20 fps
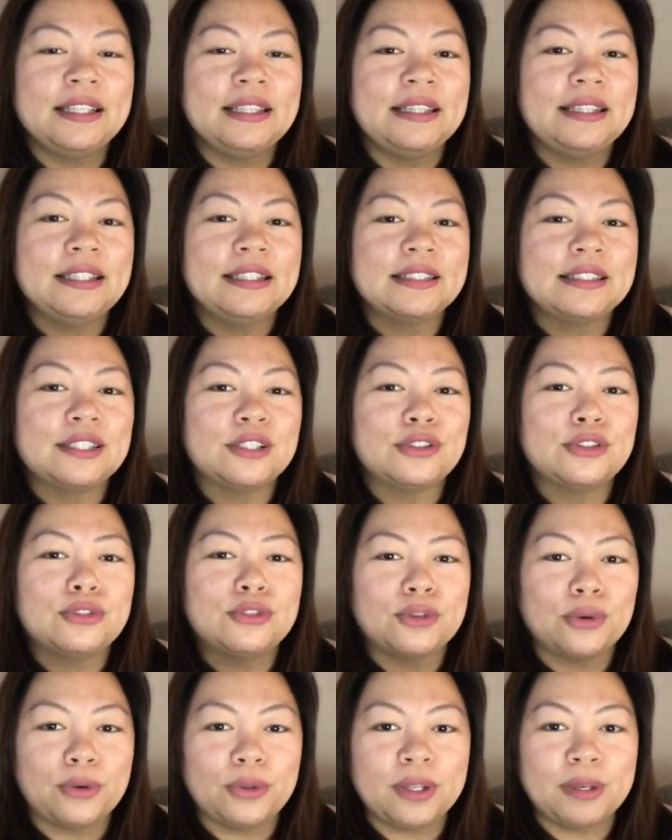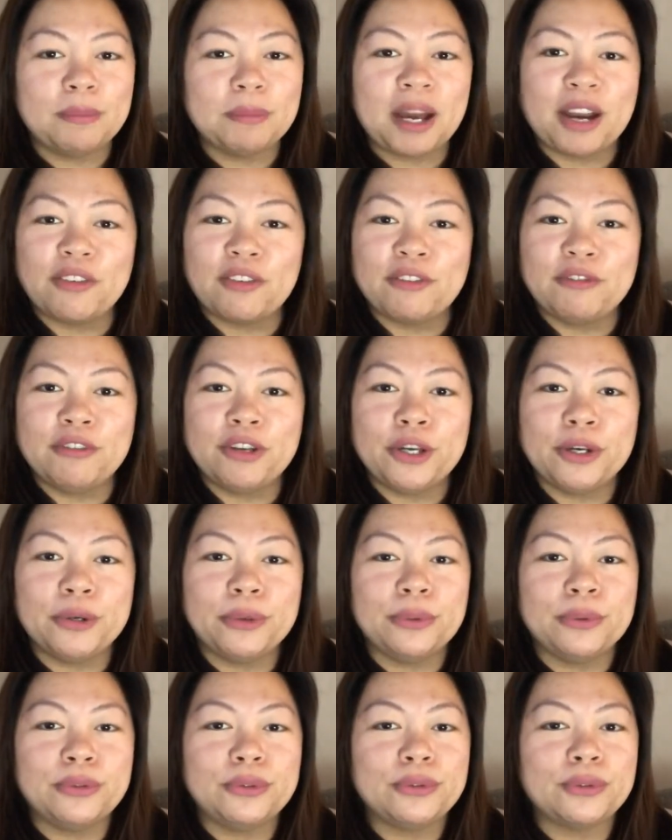This is solely my
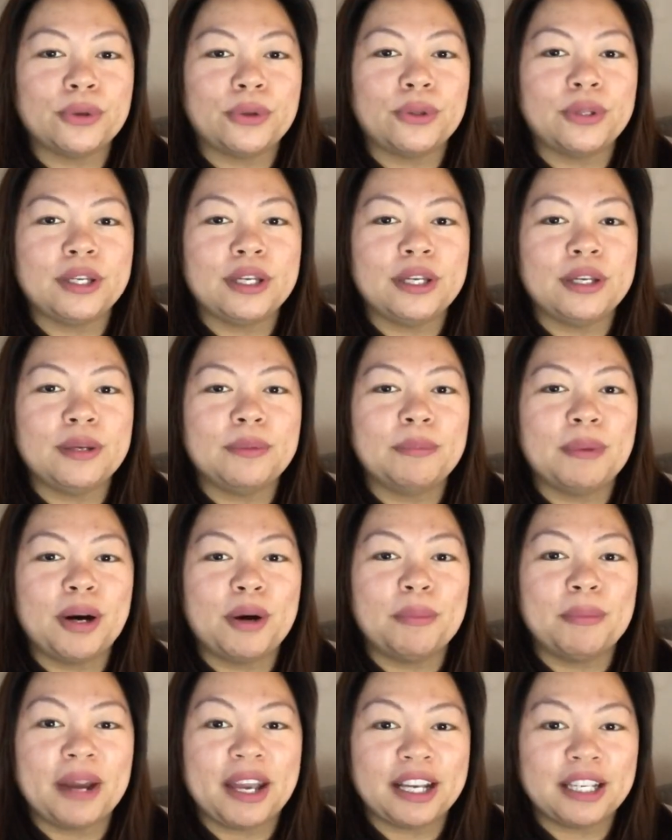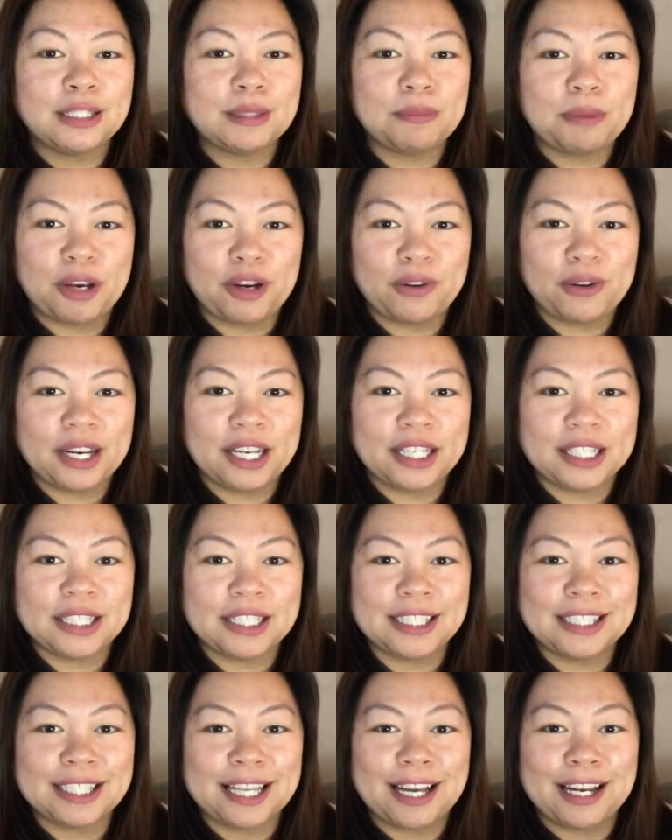review, solely about my experience
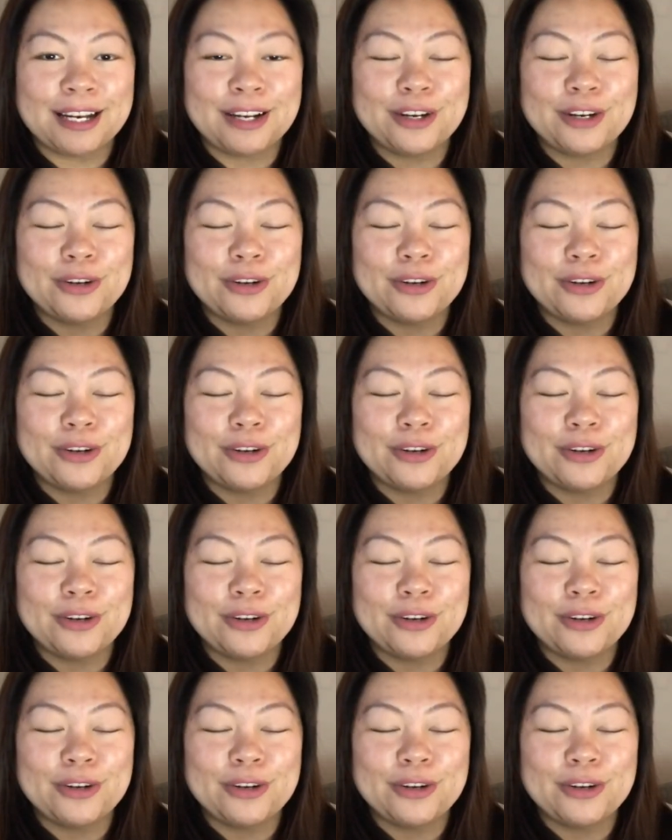that